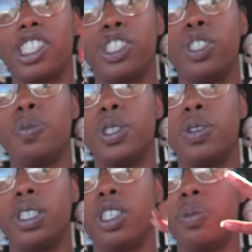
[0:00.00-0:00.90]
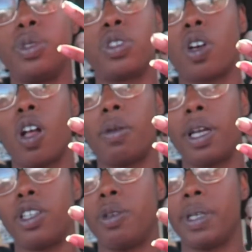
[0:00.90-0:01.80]
a new moon, and new moons are all
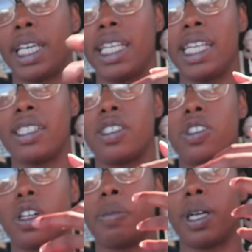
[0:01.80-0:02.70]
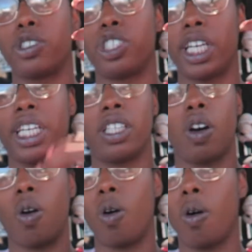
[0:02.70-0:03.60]
about new beginnings. It's all about shedding
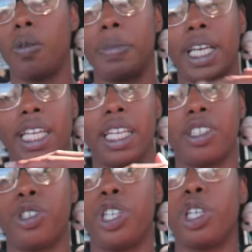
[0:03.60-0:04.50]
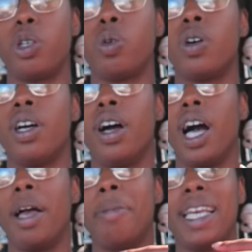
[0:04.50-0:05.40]
the old, beginning the new.
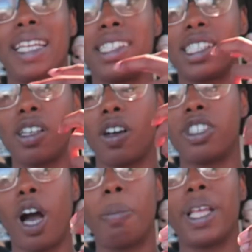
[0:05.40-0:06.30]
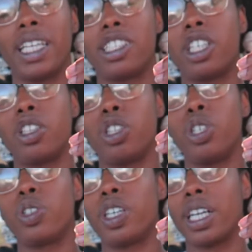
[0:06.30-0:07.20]
And it's on top of that, it's a
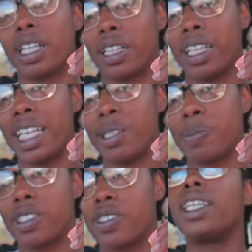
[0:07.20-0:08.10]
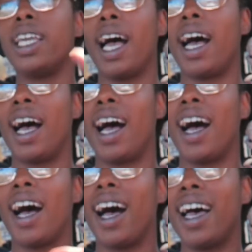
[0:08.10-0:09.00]
lunar eclipse. Yeah,
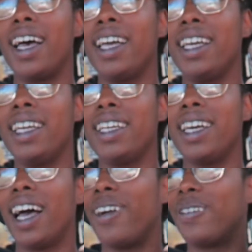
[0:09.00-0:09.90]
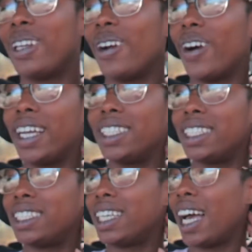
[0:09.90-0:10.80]
I have no
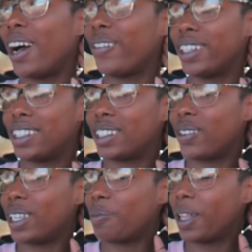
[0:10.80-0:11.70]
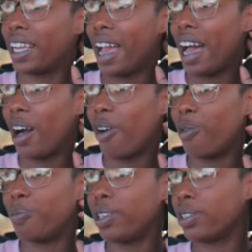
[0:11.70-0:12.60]
idea how this is going to play out.
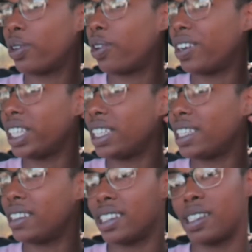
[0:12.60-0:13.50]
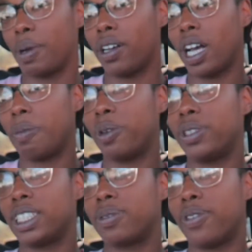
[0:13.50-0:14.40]
Me recording this is about a couple
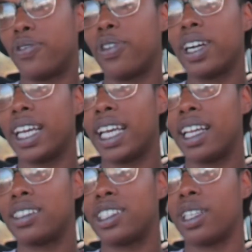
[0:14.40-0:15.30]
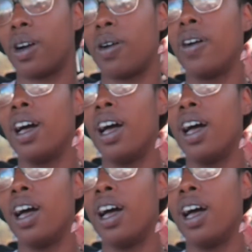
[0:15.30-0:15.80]
weeks beforehand, so